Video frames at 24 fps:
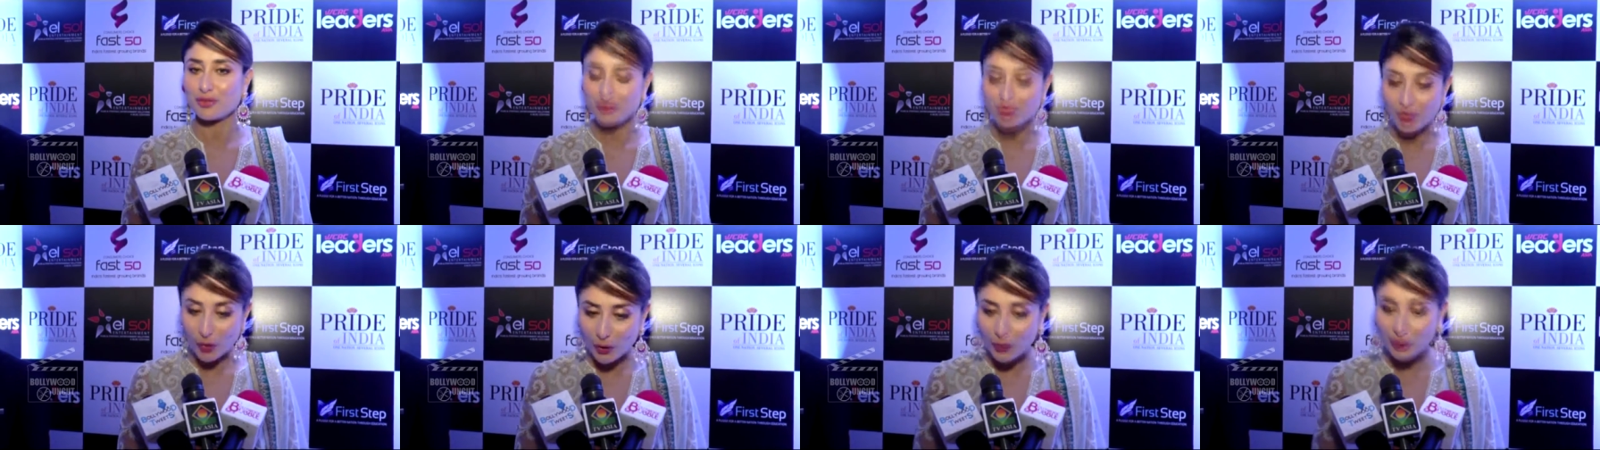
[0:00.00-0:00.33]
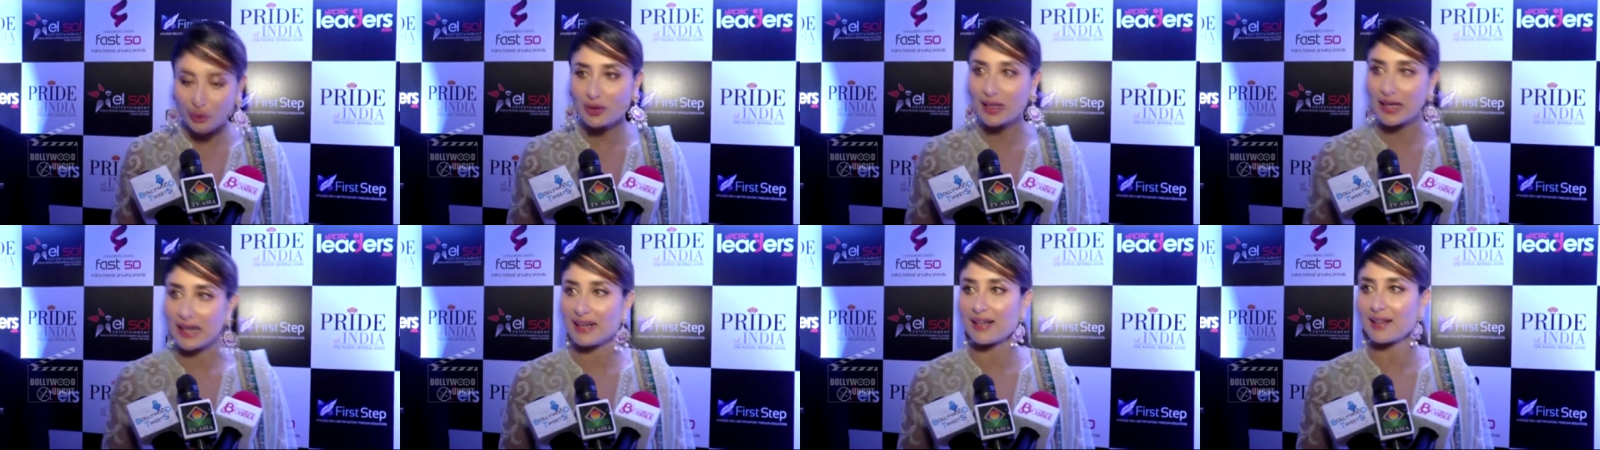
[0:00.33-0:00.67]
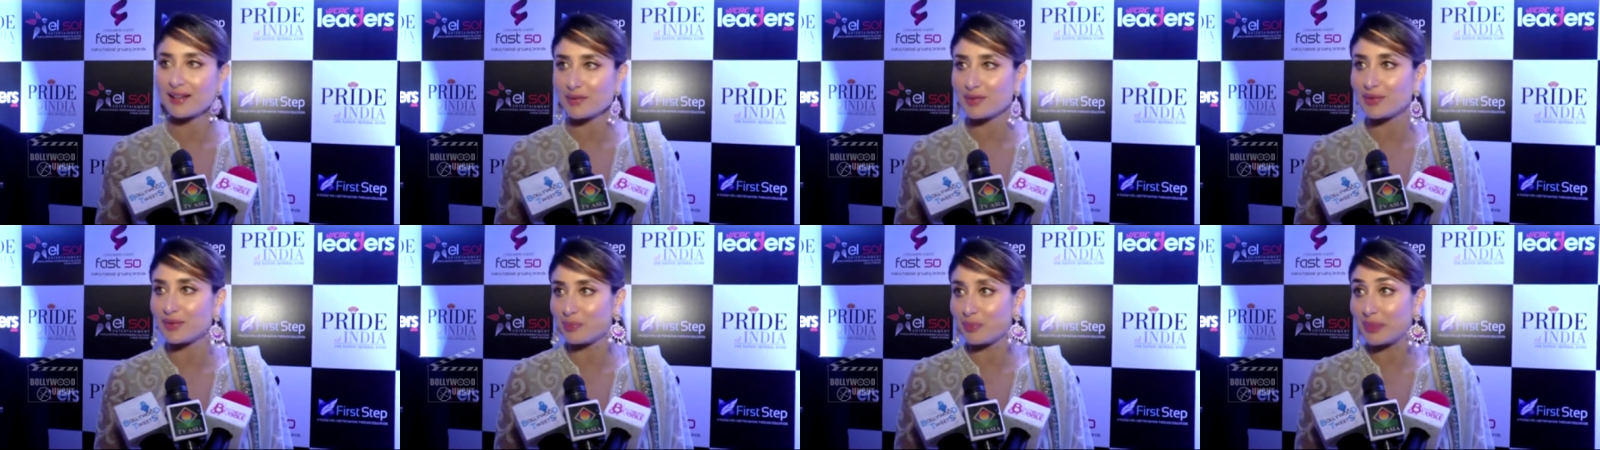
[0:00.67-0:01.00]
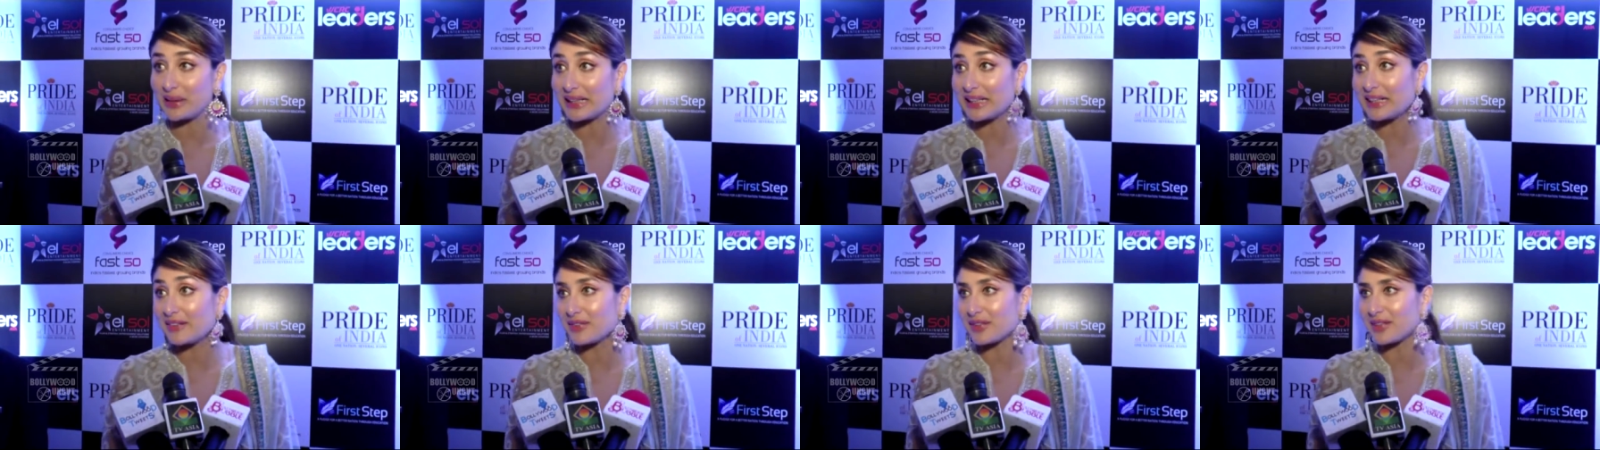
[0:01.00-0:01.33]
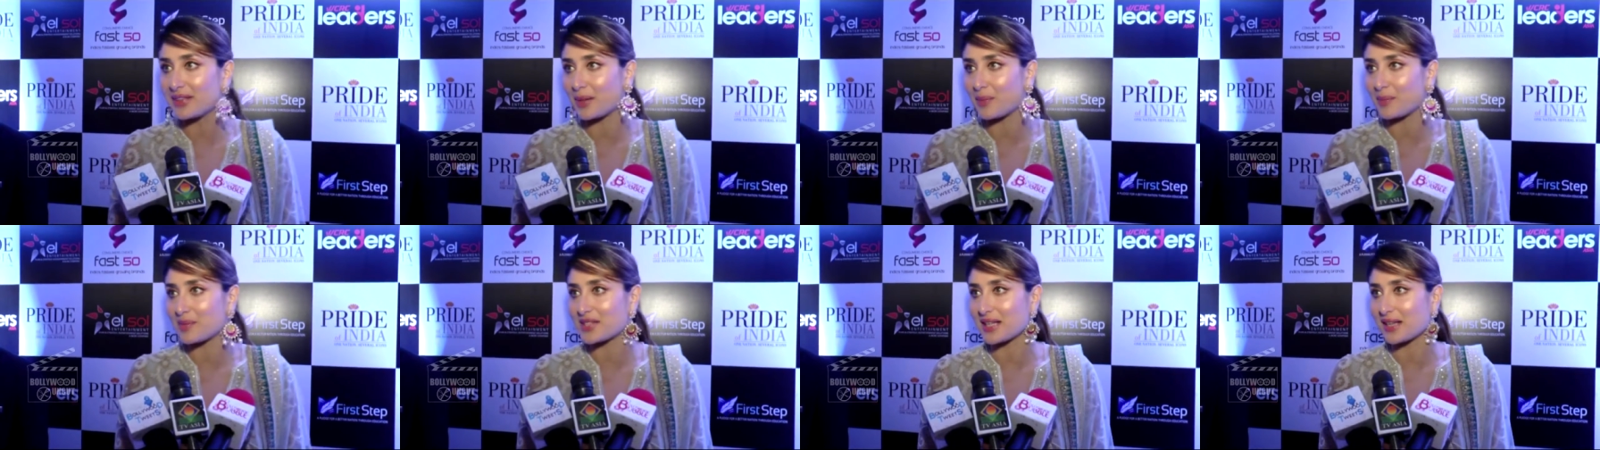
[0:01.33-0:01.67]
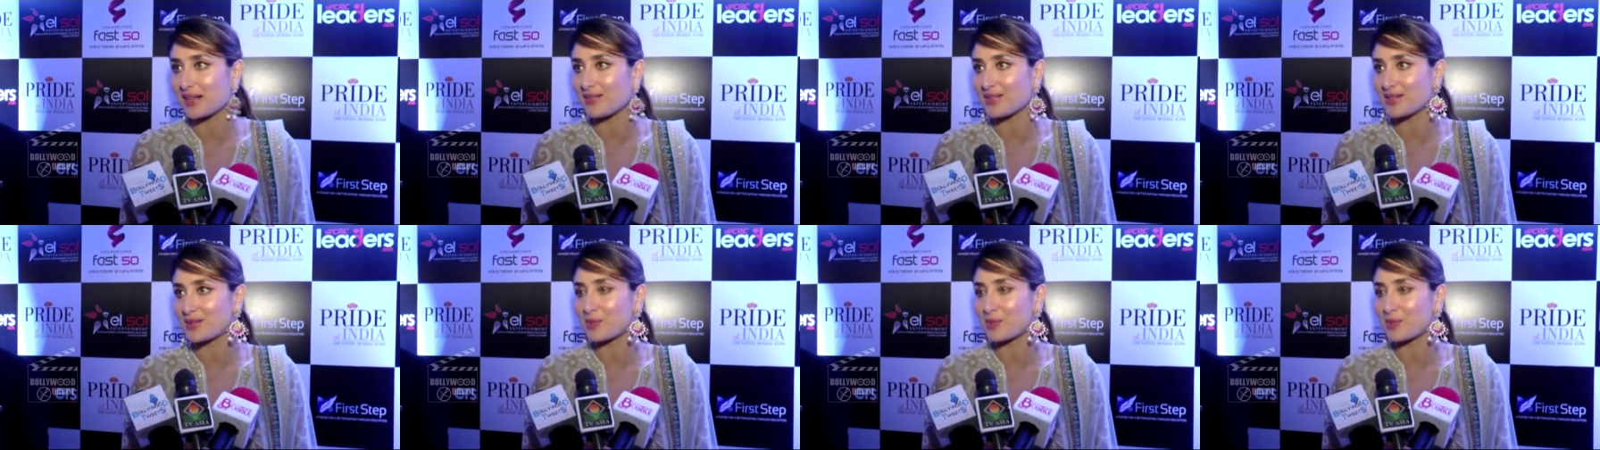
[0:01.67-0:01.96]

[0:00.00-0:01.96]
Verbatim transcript: follow that and believe in themselves